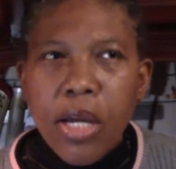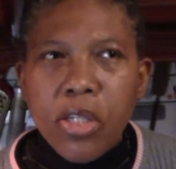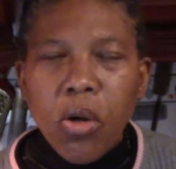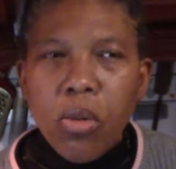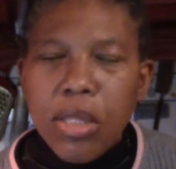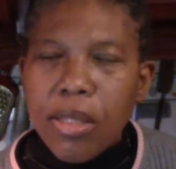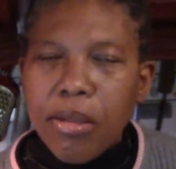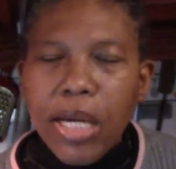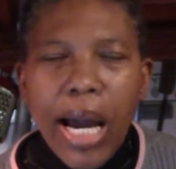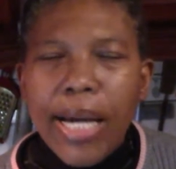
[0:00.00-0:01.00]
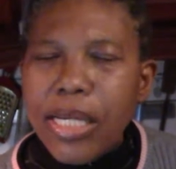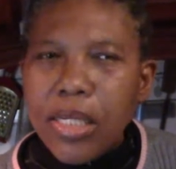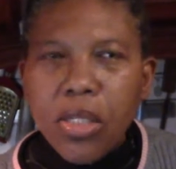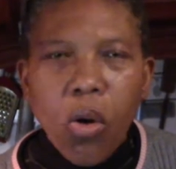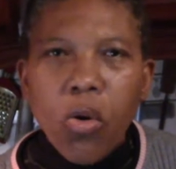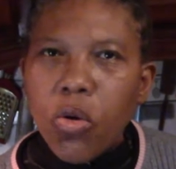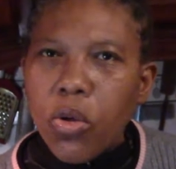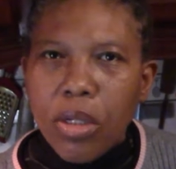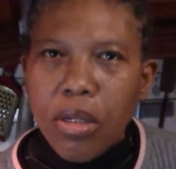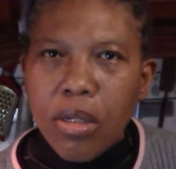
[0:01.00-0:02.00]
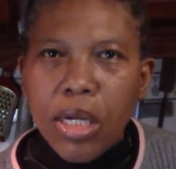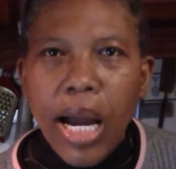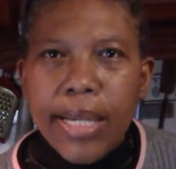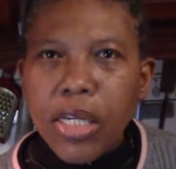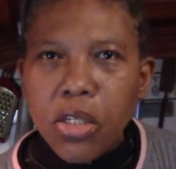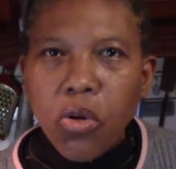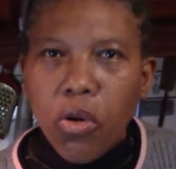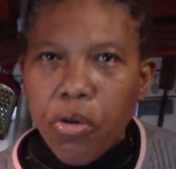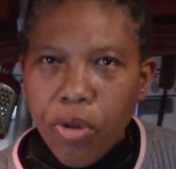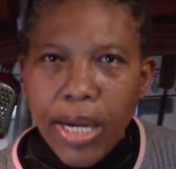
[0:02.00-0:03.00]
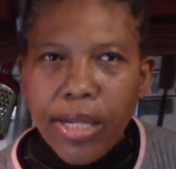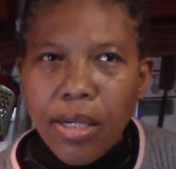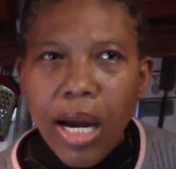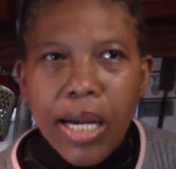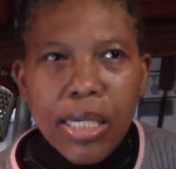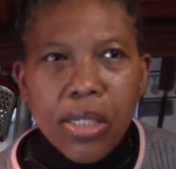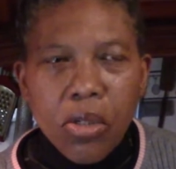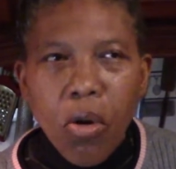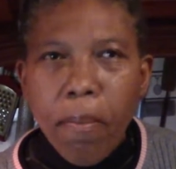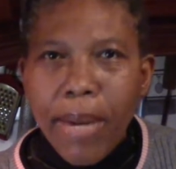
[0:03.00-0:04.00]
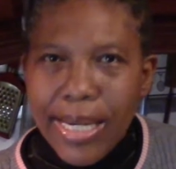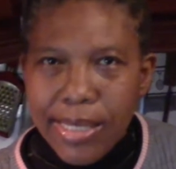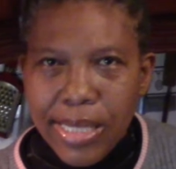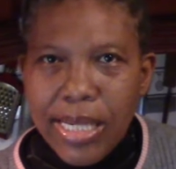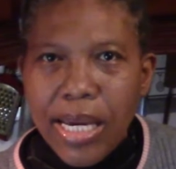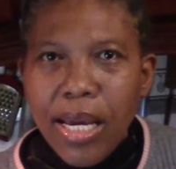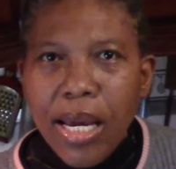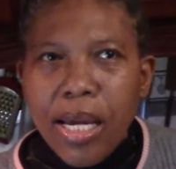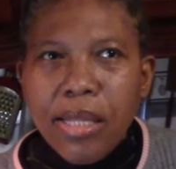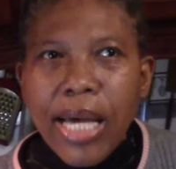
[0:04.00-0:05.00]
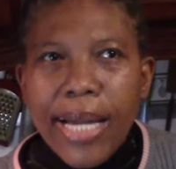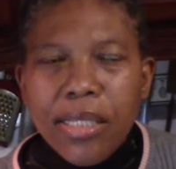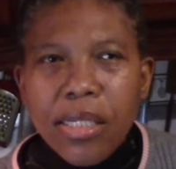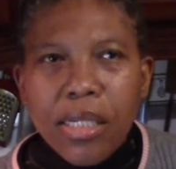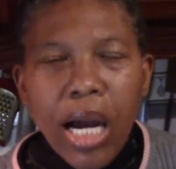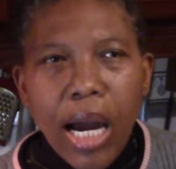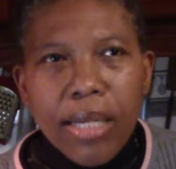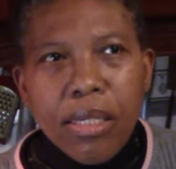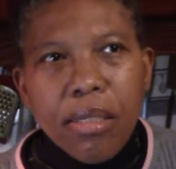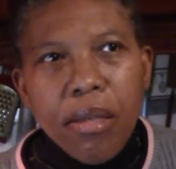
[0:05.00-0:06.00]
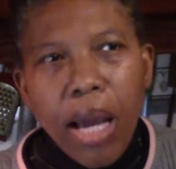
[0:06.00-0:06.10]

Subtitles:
So God is so good. God is so great. God is so mighty that God